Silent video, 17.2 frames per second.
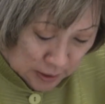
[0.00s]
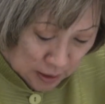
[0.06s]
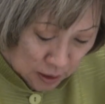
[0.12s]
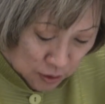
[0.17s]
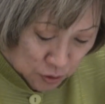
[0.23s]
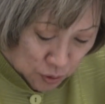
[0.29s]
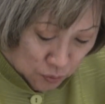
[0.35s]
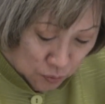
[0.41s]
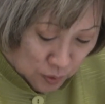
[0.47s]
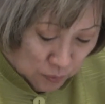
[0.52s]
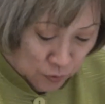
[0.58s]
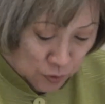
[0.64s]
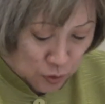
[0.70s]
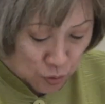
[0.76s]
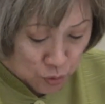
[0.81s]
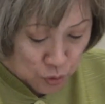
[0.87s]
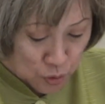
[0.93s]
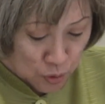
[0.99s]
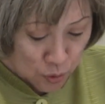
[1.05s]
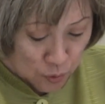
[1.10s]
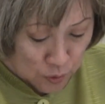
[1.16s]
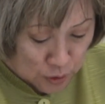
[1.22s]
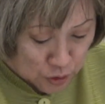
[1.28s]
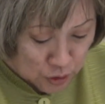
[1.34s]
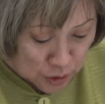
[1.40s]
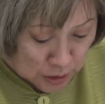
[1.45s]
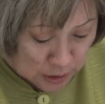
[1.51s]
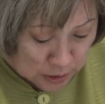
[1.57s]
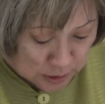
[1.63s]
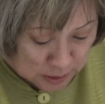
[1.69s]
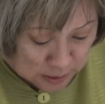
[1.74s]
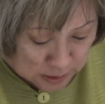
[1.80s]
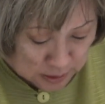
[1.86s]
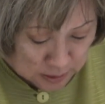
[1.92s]
council revenues current
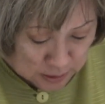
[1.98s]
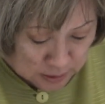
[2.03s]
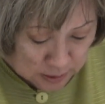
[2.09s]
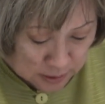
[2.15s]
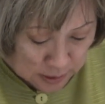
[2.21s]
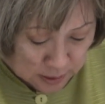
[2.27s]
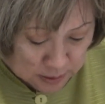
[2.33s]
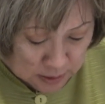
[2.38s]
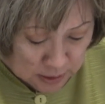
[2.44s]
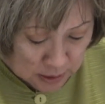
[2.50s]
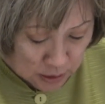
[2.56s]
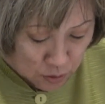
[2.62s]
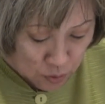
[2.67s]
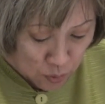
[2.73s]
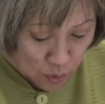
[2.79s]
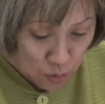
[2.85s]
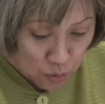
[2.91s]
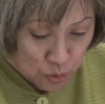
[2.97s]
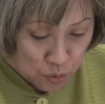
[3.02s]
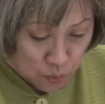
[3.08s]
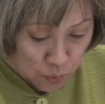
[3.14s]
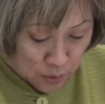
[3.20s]
GET TAT growth